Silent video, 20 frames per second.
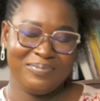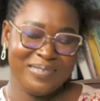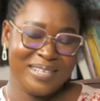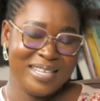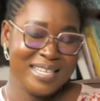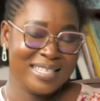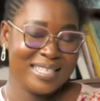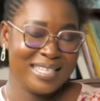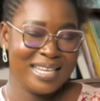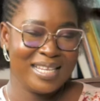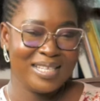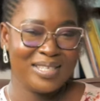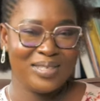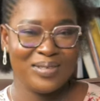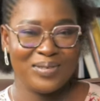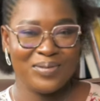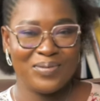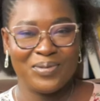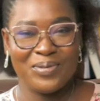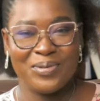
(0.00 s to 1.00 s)
Please stay
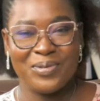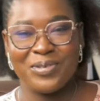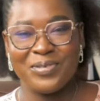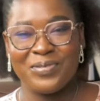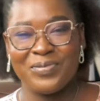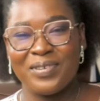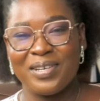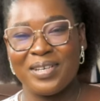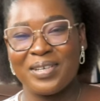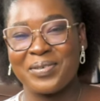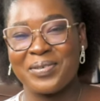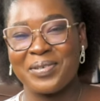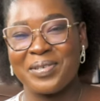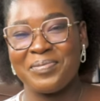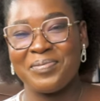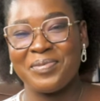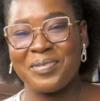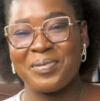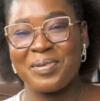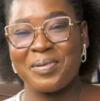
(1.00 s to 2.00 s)
tuned. We'll go for a quick
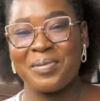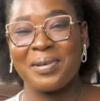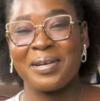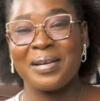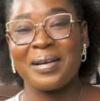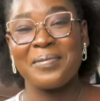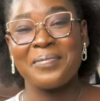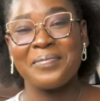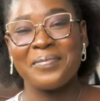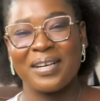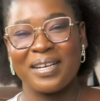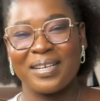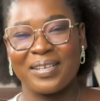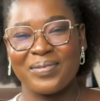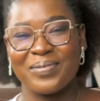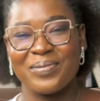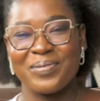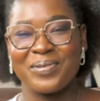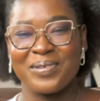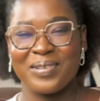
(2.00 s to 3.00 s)
break. When we come back,
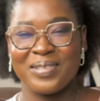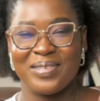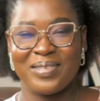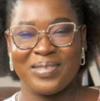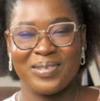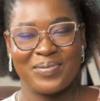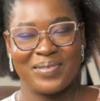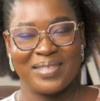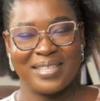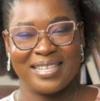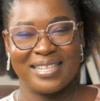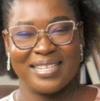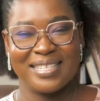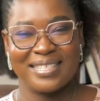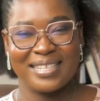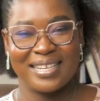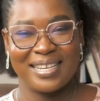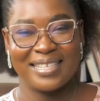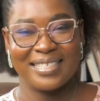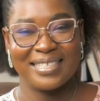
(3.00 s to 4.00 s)
we'll continue with the
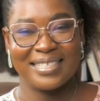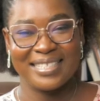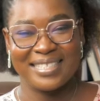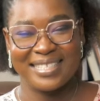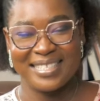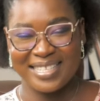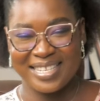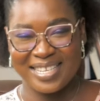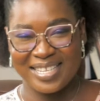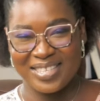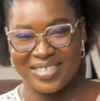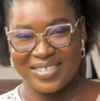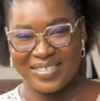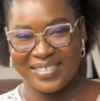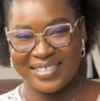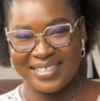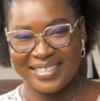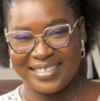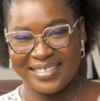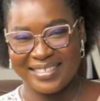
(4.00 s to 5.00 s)
discussion. Stay
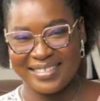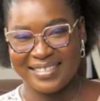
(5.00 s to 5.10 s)
tuned.